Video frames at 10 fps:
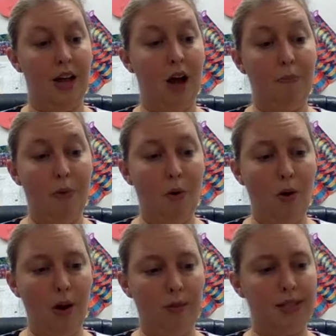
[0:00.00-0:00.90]
"A
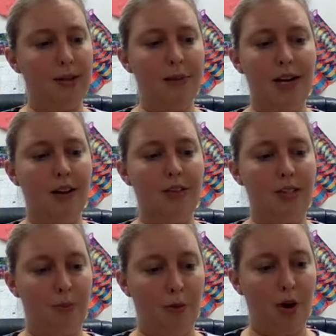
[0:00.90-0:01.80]
boy with somebody
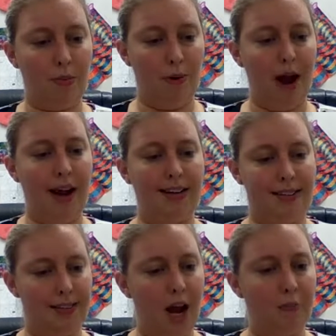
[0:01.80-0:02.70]
else's pork pie!
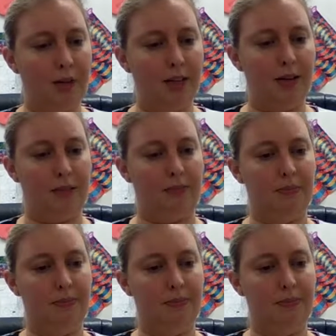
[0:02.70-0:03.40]
Stop him!"